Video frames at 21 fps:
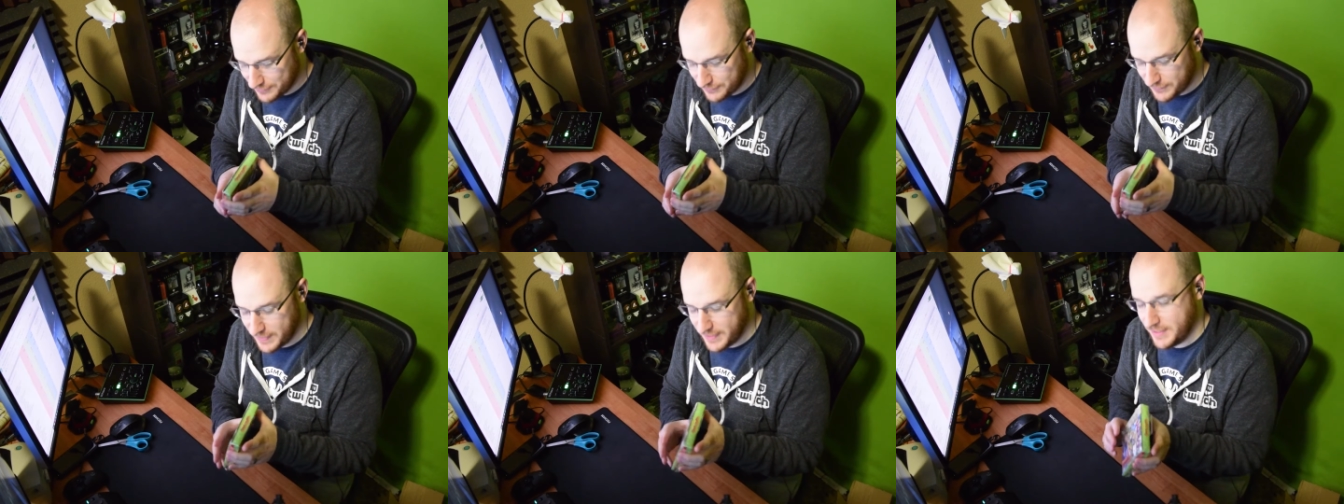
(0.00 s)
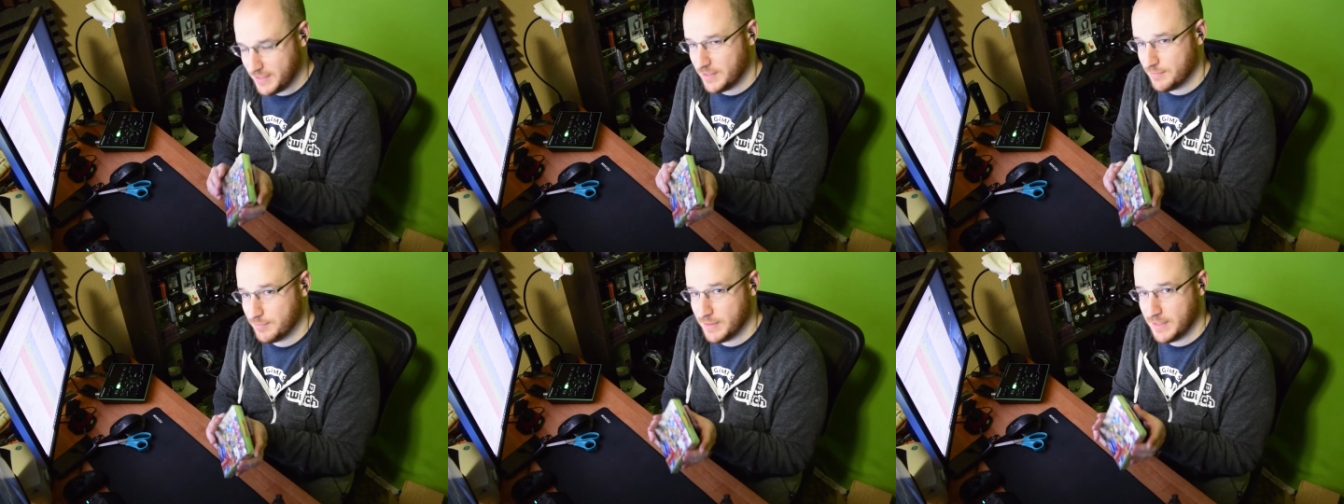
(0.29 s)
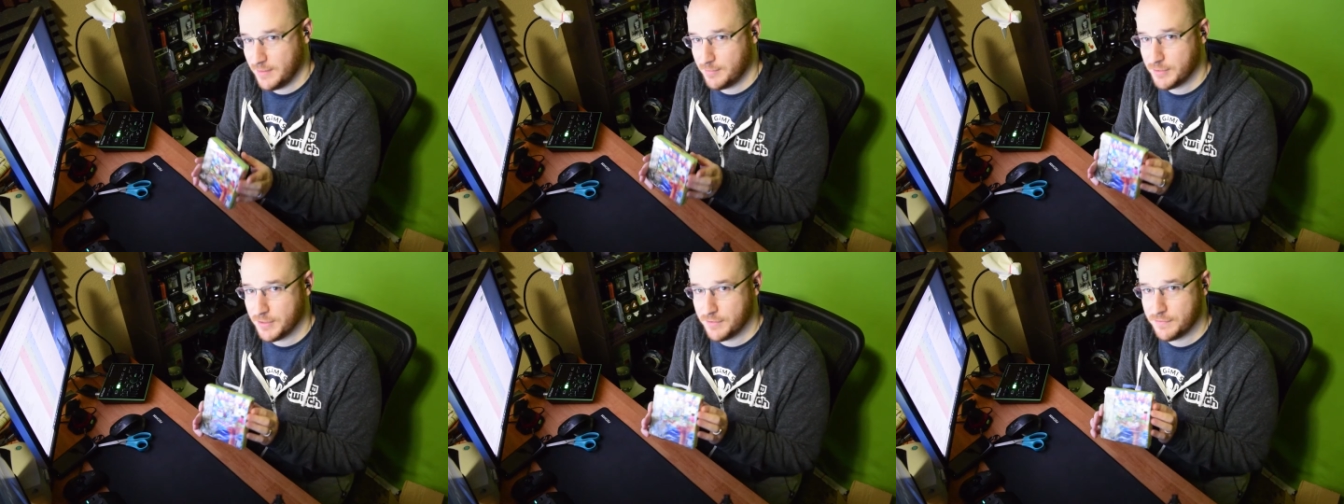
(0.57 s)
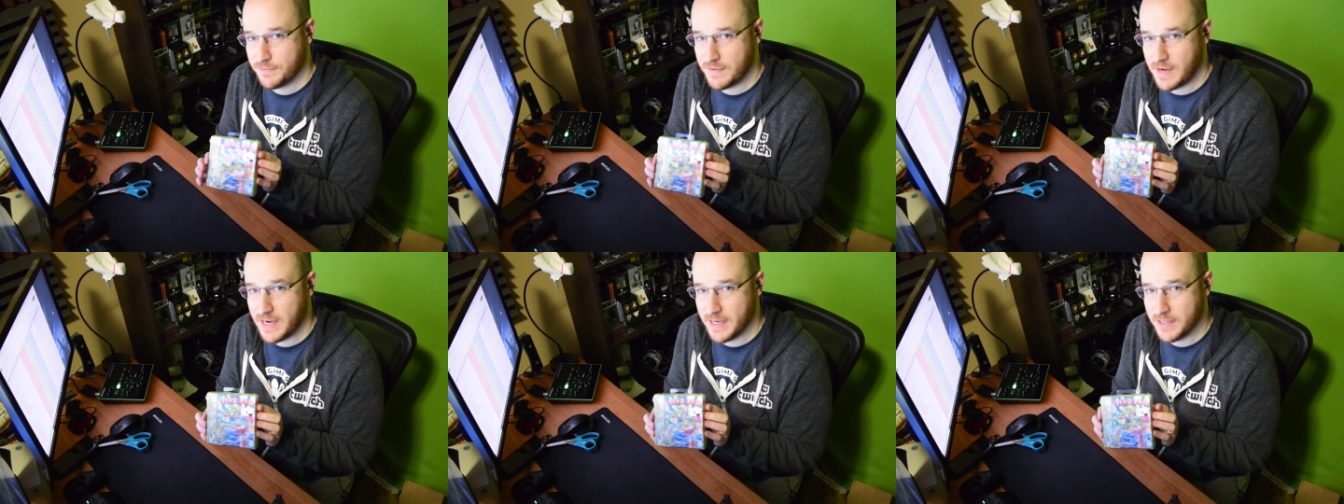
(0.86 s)
if I end up being able to
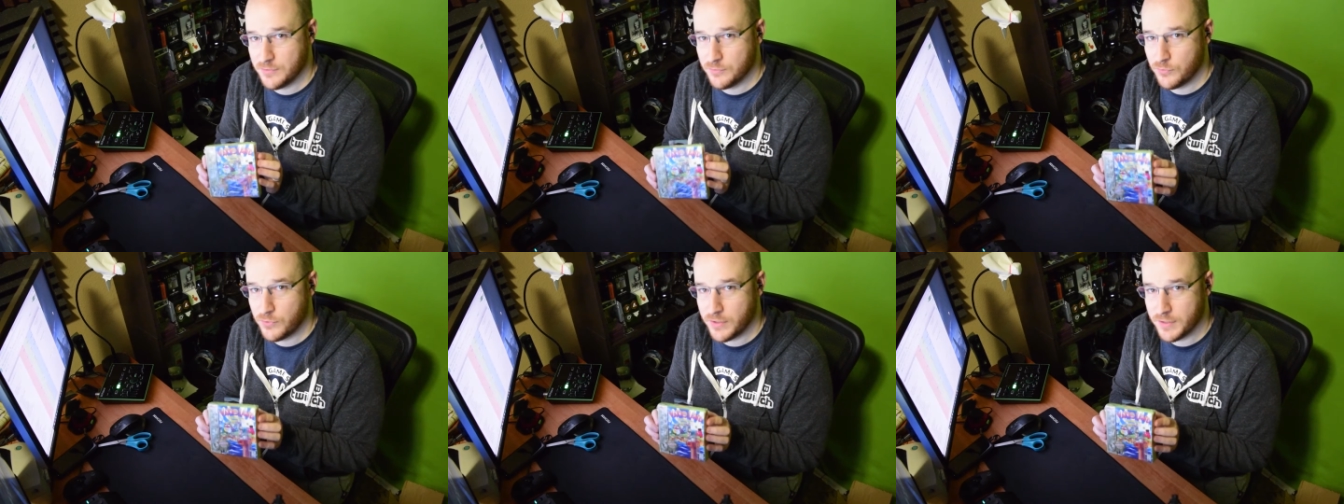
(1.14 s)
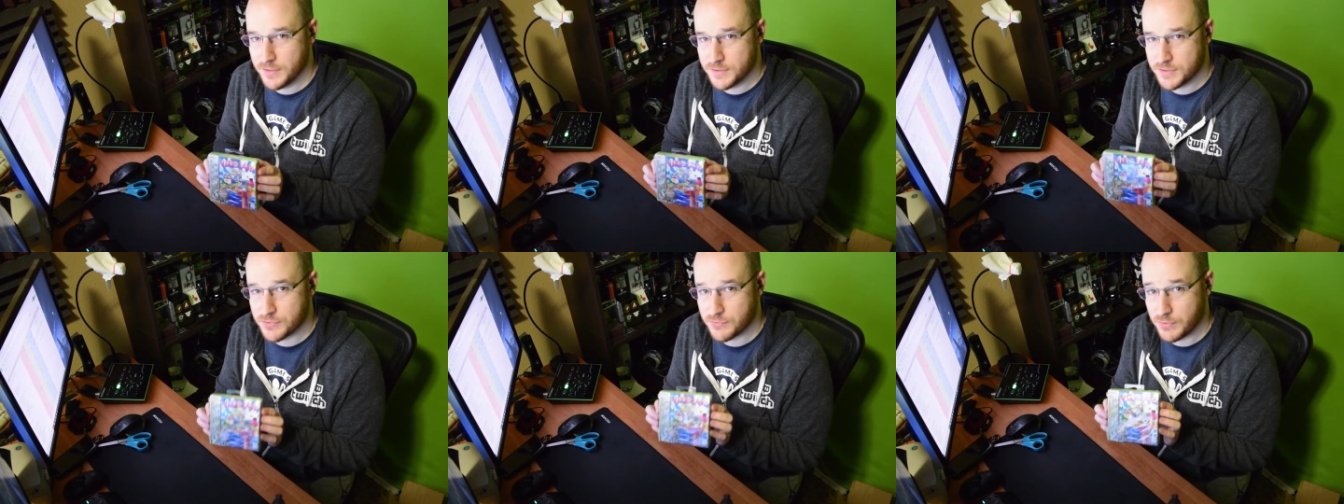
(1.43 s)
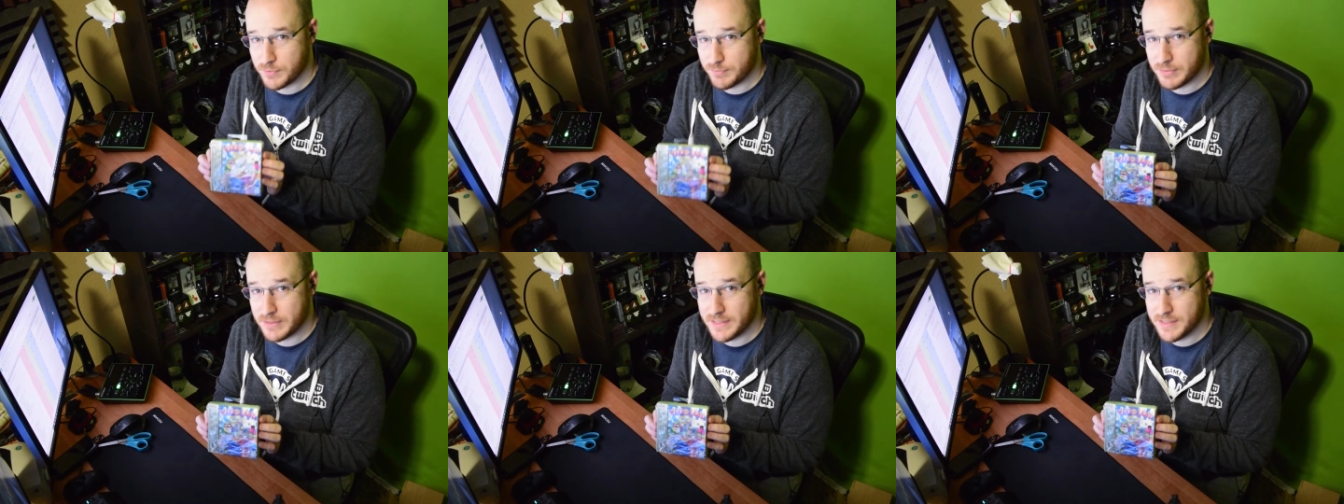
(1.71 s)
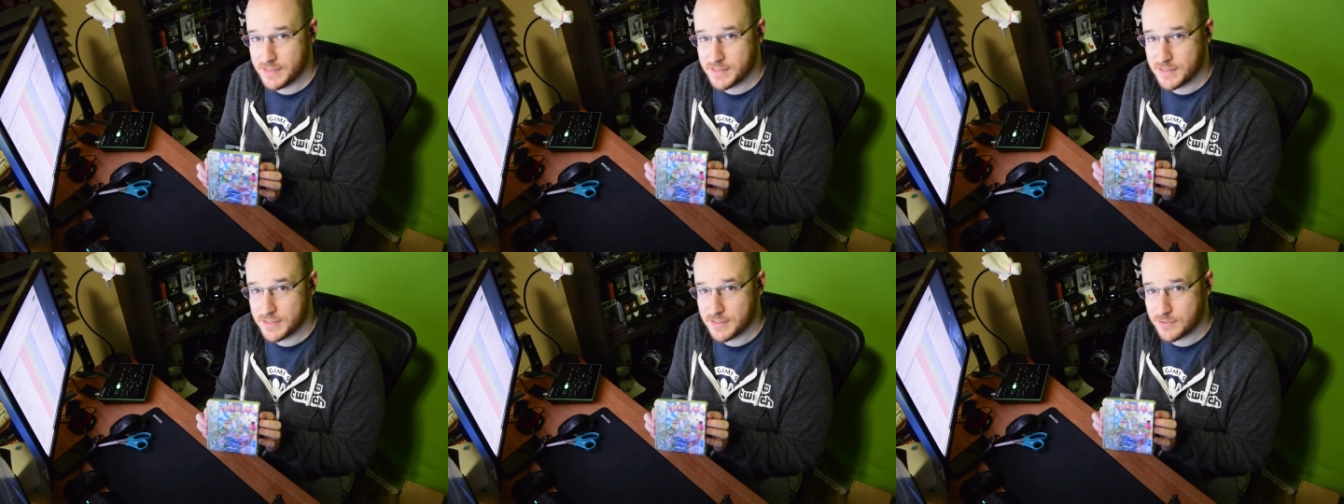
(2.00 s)
find one to
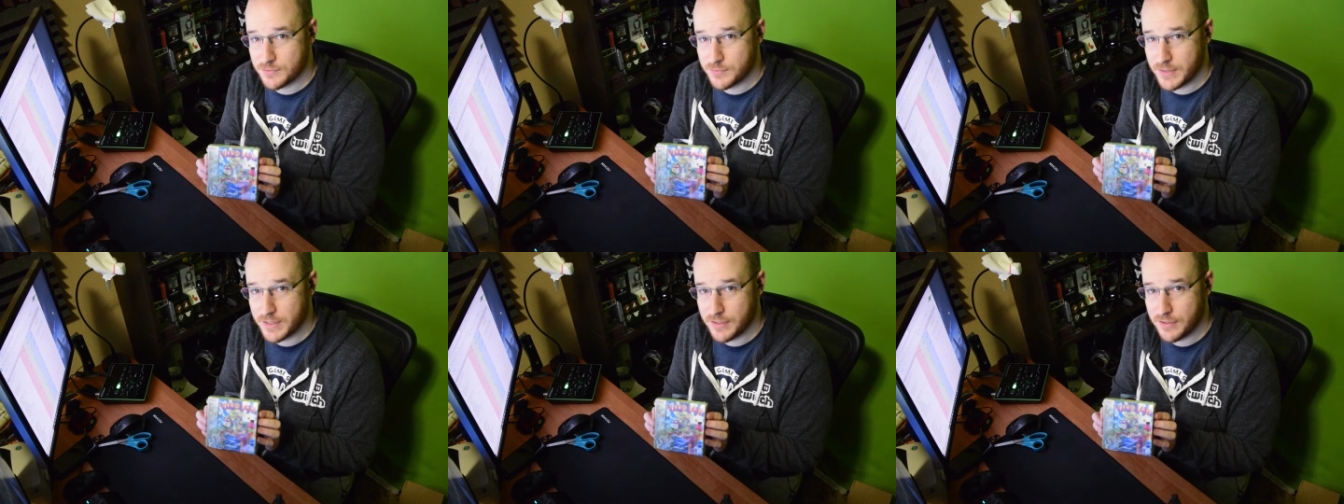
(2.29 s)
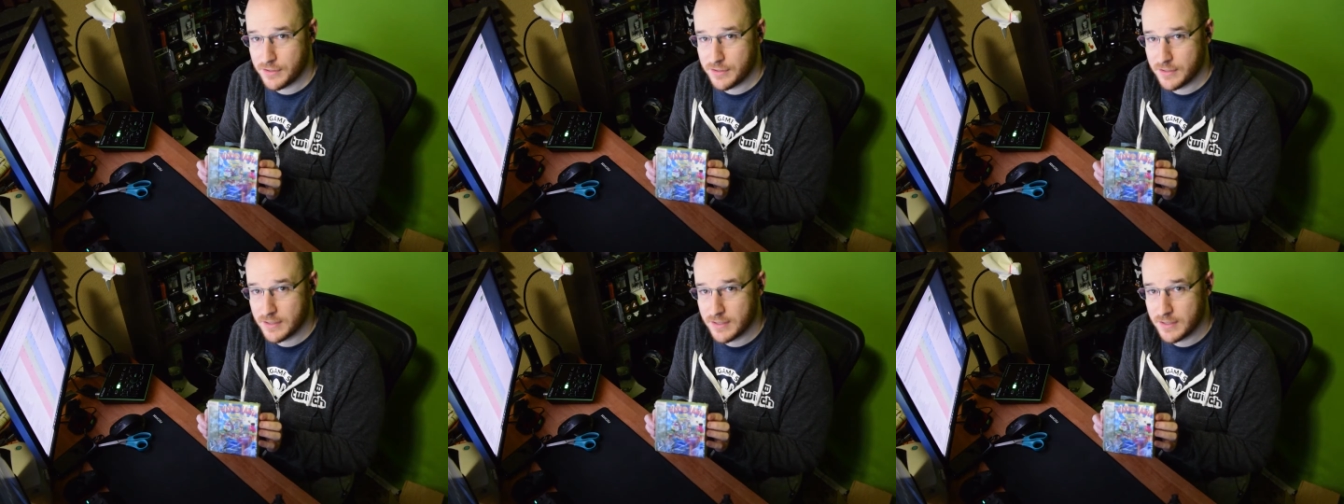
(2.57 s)
replace this with,